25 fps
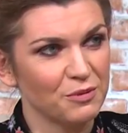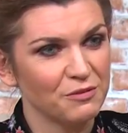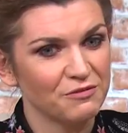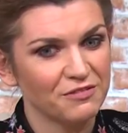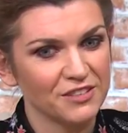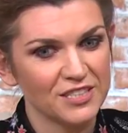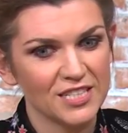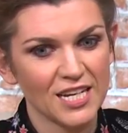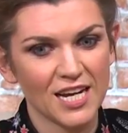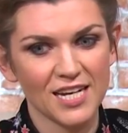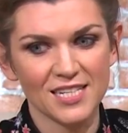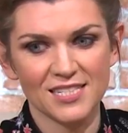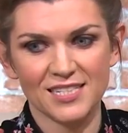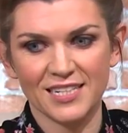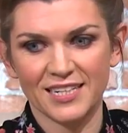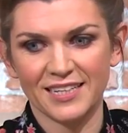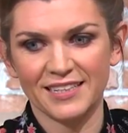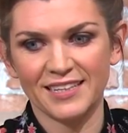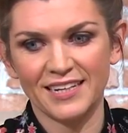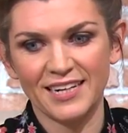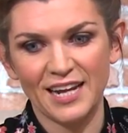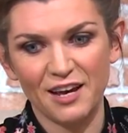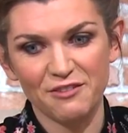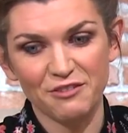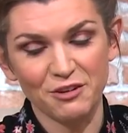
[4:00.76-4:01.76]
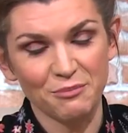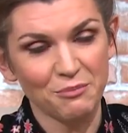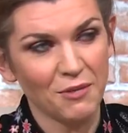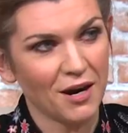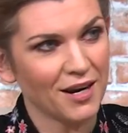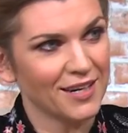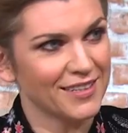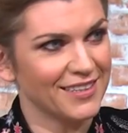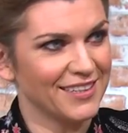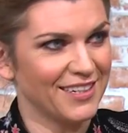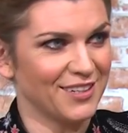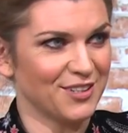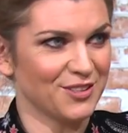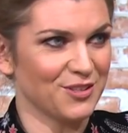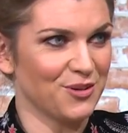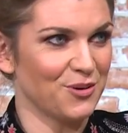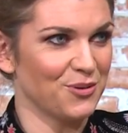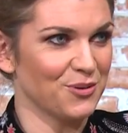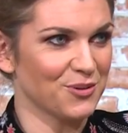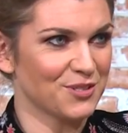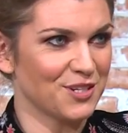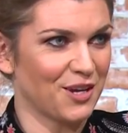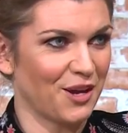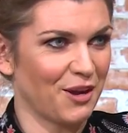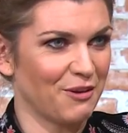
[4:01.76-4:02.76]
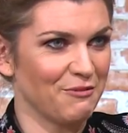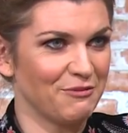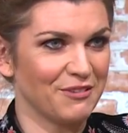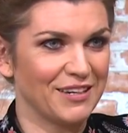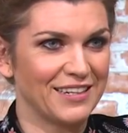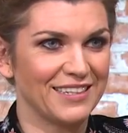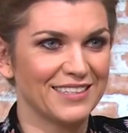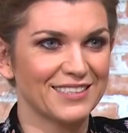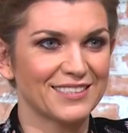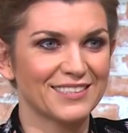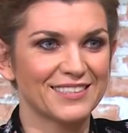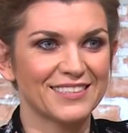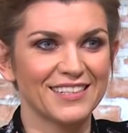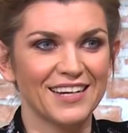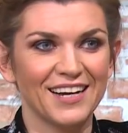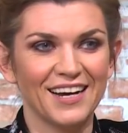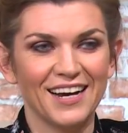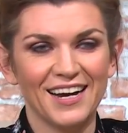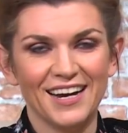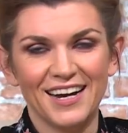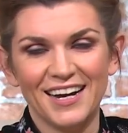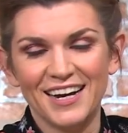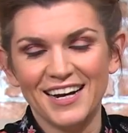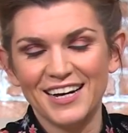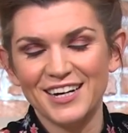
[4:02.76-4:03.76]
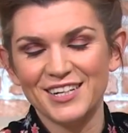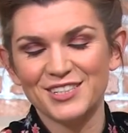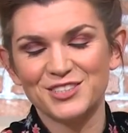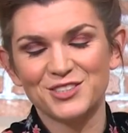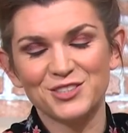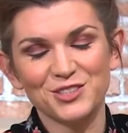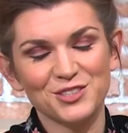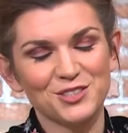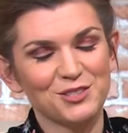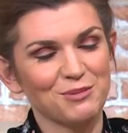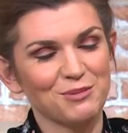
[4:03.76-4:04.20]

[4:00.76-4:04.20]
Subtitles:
been fantastic. And then having Martin there the whole time, he's just